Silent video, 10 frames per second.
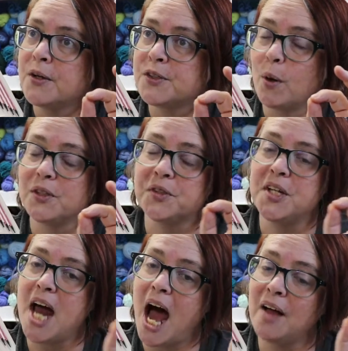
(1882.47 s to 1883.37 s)
So it's
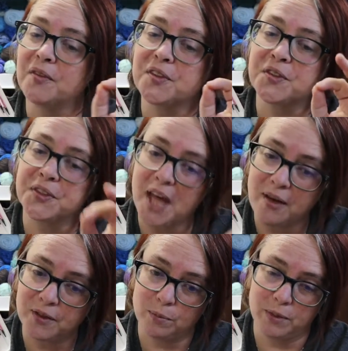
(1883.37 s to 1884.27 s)
not the
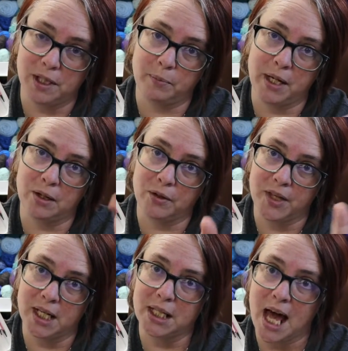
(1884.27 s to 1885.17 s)
7 millimeter
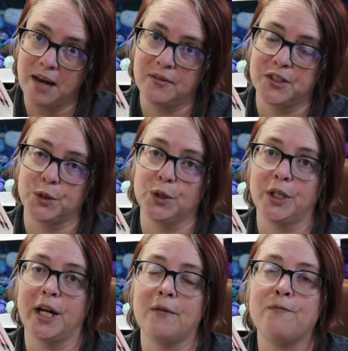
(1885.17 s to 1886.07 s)
that a lot of us are
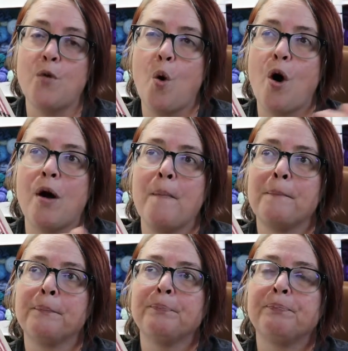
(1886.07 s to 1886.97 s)
looking for,
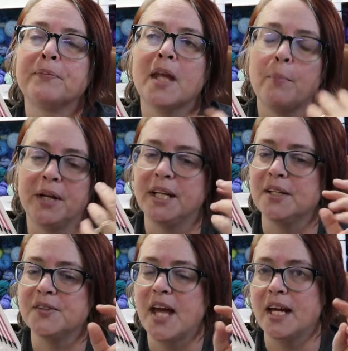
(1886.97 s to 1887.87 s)
but it
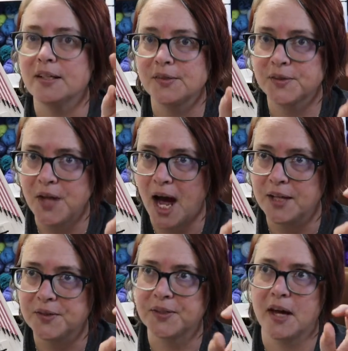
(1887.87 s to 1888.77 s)
is a
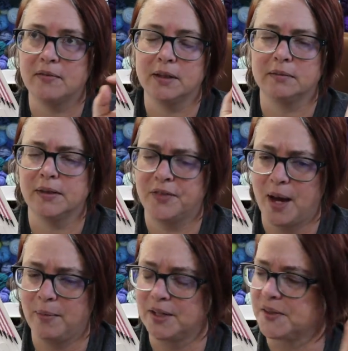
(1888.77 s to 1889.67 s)
size 7, if
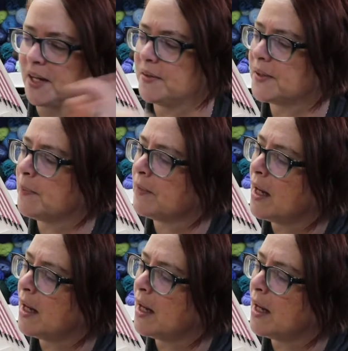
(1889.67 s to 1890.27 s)
that makes sense.